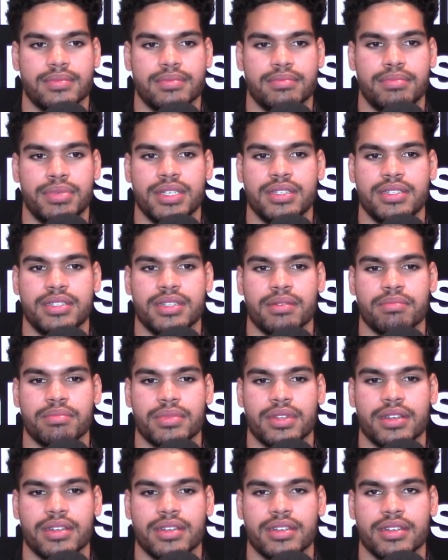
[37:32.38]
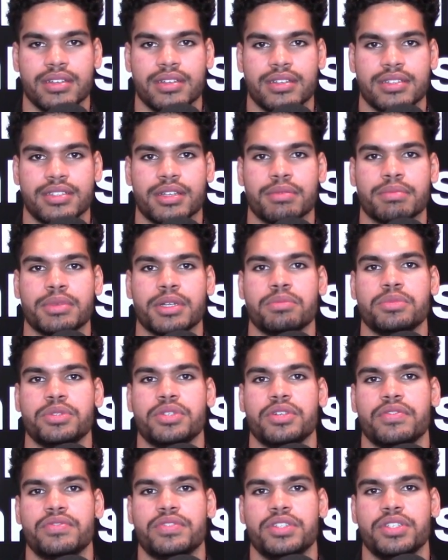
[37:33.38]
be something, sometimes
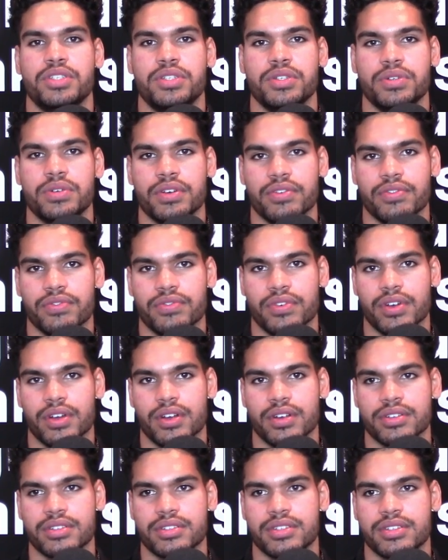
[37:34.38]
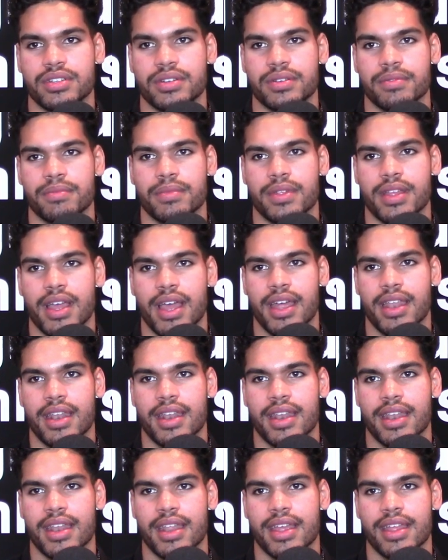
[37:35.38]
you have to do it first,
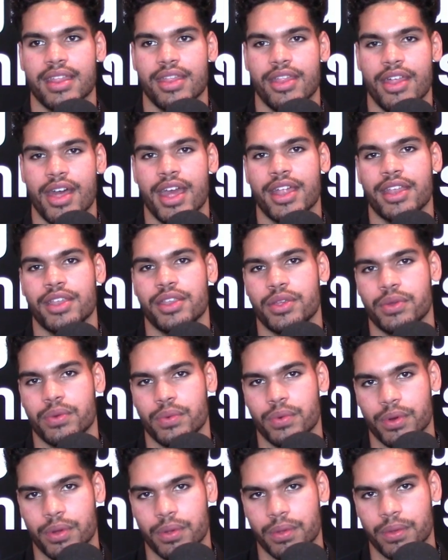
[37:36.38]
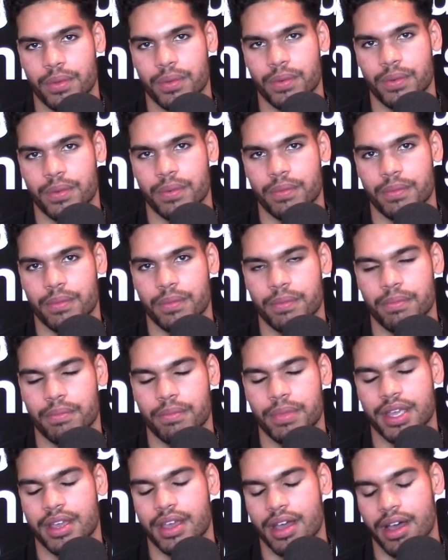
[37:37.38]
and then you will
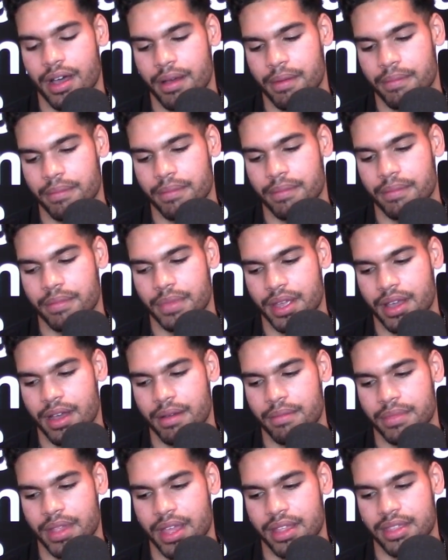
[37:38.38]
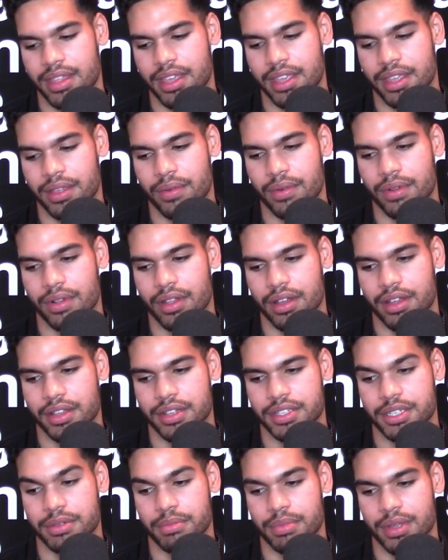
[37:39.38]
become become that thing you were
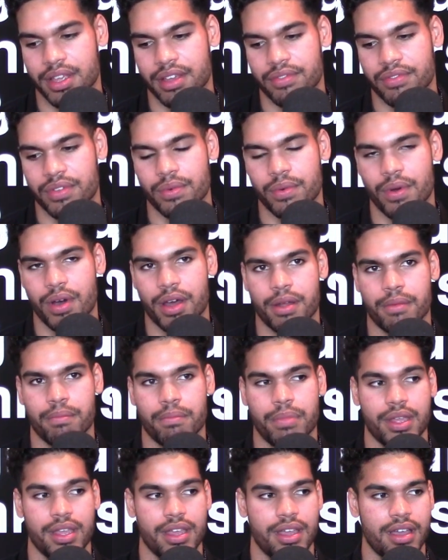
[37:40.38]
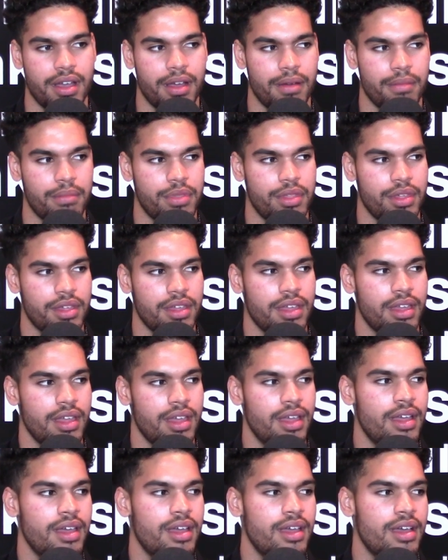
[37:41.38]
looking to be. If you want to become the
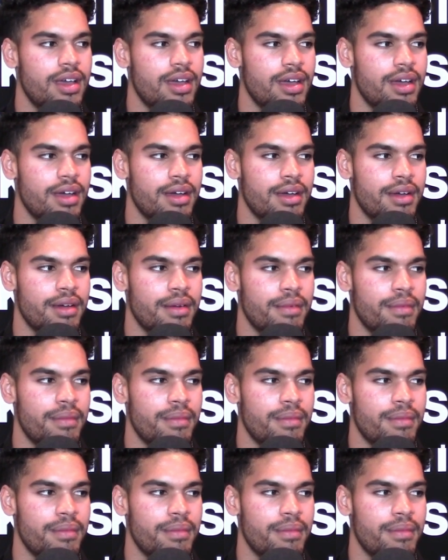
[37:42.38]
uh,